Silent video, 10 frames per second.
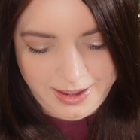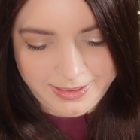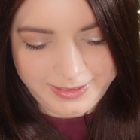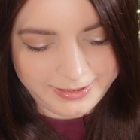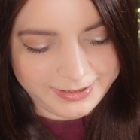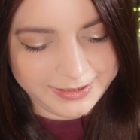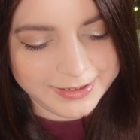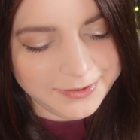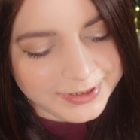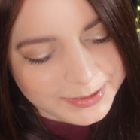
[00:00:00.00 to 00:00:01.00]
this is
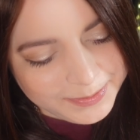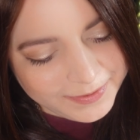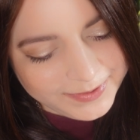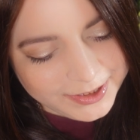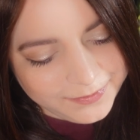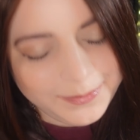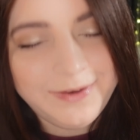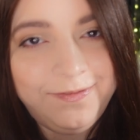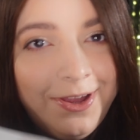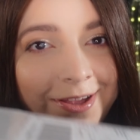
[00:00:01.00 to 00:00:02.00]
going to be my video for my
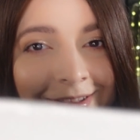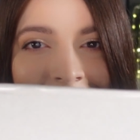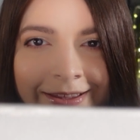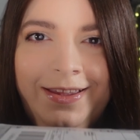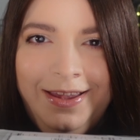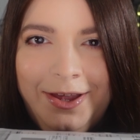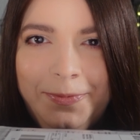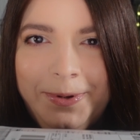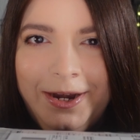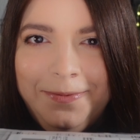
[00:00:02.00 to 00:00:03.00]
fall
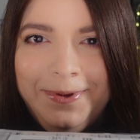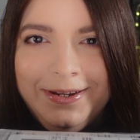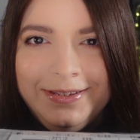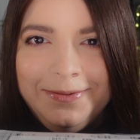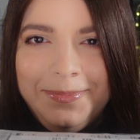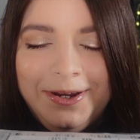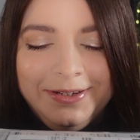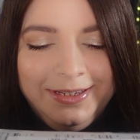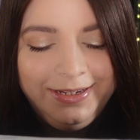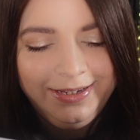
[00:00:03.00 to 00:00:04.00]
Helper Hair Box
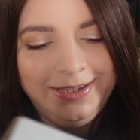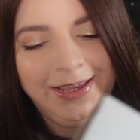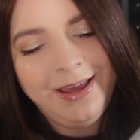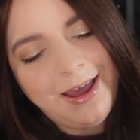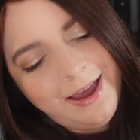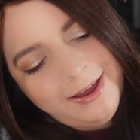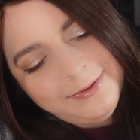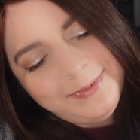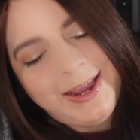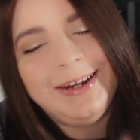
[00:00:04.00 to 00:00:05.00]
unboxing.
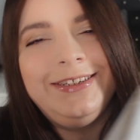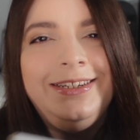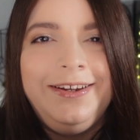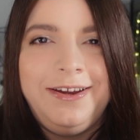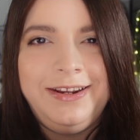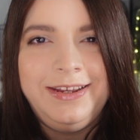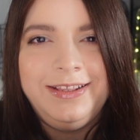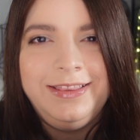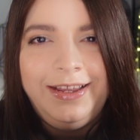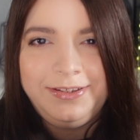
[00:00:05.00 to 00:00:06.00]
I actually got it
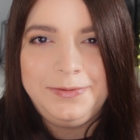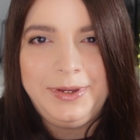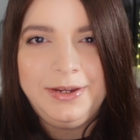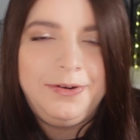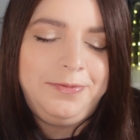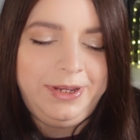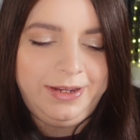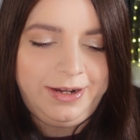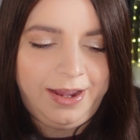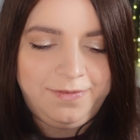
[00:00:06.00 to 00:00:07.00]
last week or a week
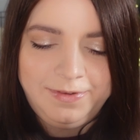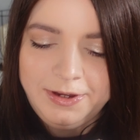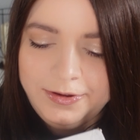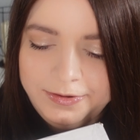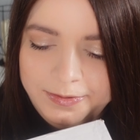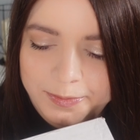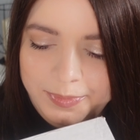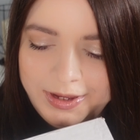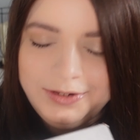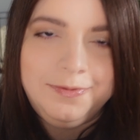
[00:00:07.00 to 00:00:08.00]
and a half ago,
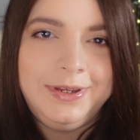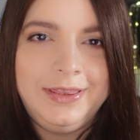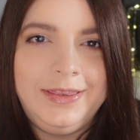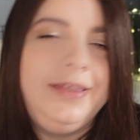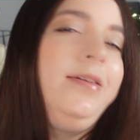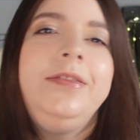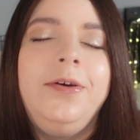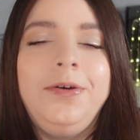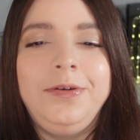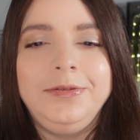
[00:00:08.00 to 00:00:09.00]
but with the
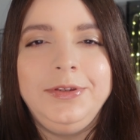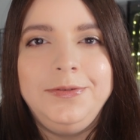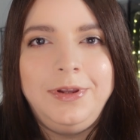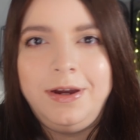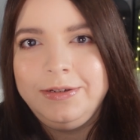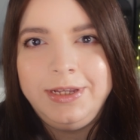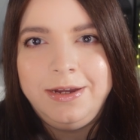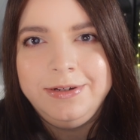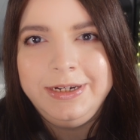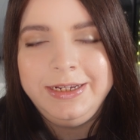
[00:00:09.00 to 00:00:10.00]
whole new
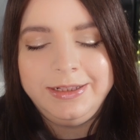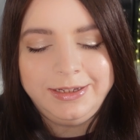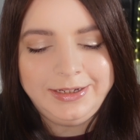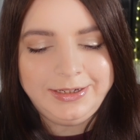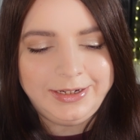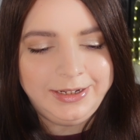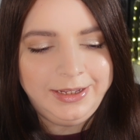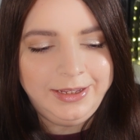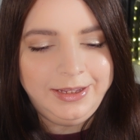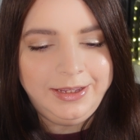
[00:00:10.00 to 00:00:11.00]
lockdown in England and
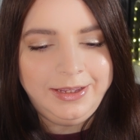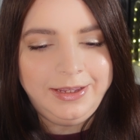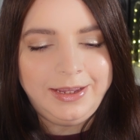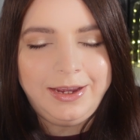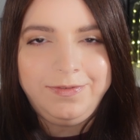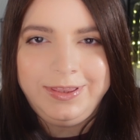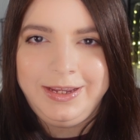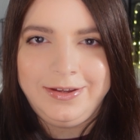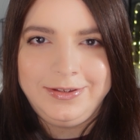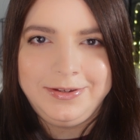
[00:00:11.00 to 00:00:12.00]

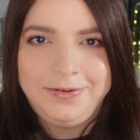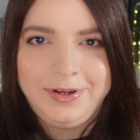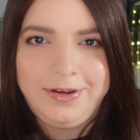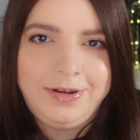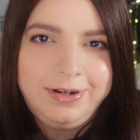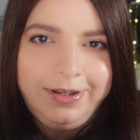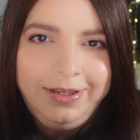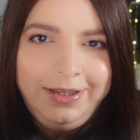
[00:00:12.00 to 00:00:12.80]
everything else going on,